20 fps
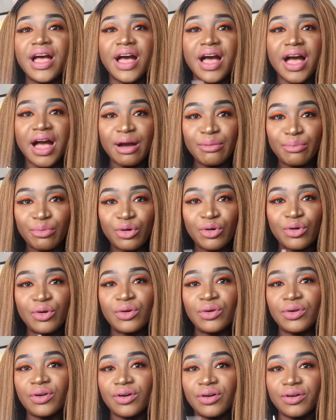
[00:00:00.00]

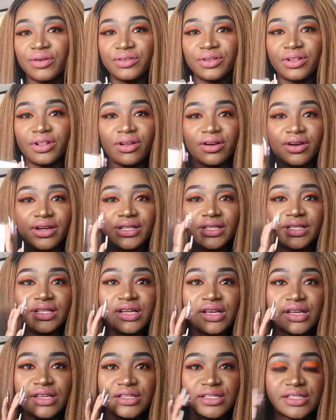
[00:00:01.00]
Apple online
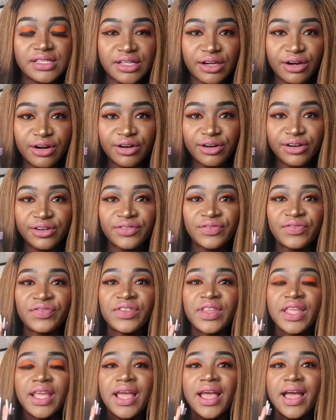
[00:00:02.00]
store.
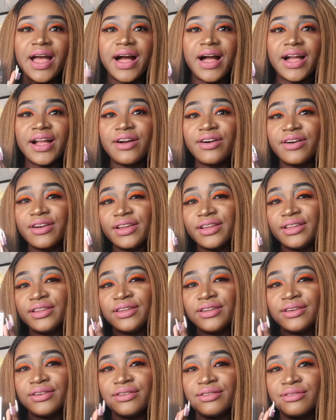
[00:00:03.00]
I got it in
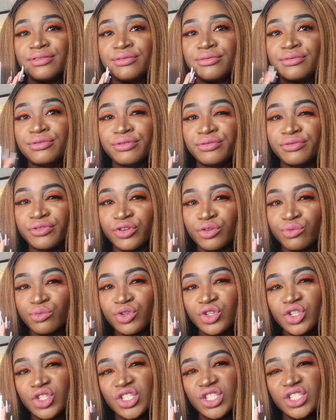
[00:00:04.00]
the
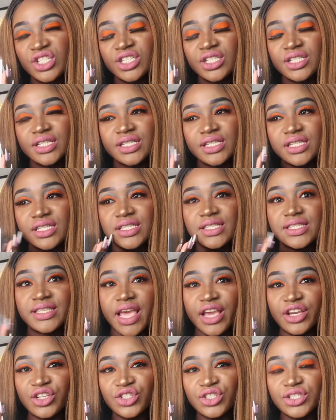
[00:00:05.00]
refurbished
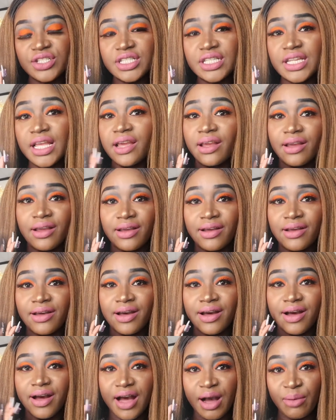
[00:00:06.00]
section.
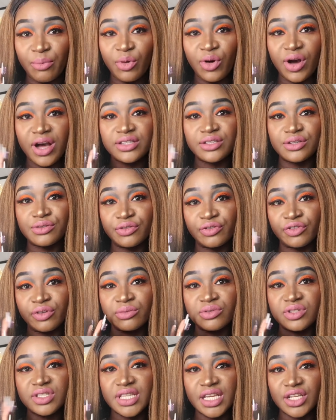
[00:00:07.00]
Apple has a
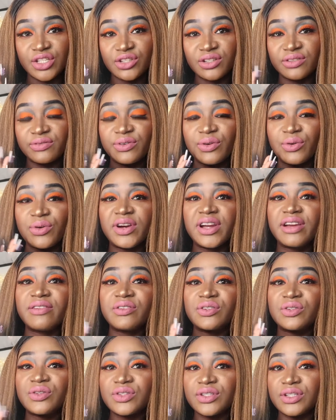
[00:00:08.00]
refurbished section for
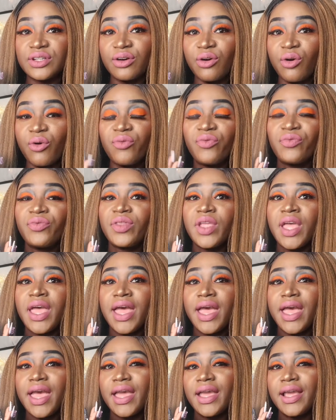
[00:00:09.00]
whoever doesn't know,
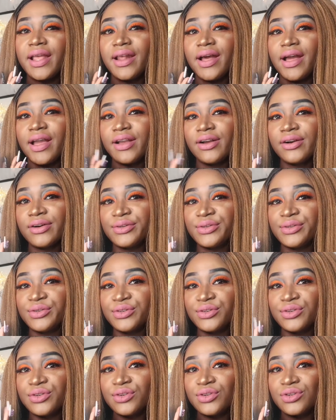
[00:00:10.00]
and I got
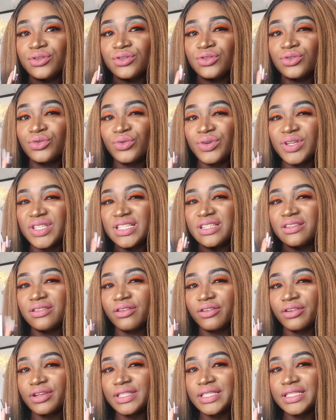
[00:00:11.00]
a
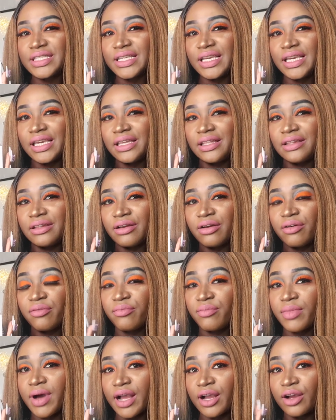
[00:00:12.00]
2019
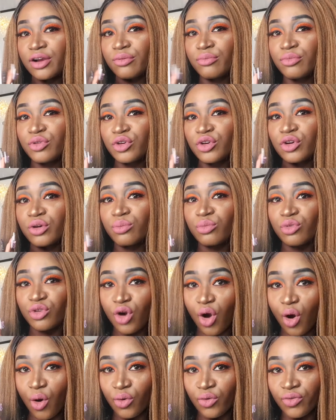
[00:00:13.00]
MacBook
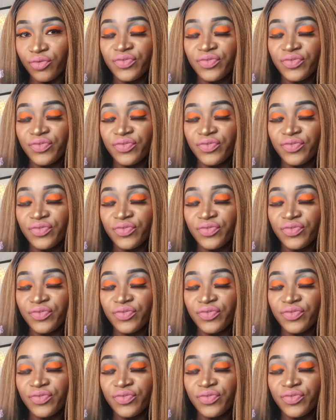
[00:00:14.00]
Pro,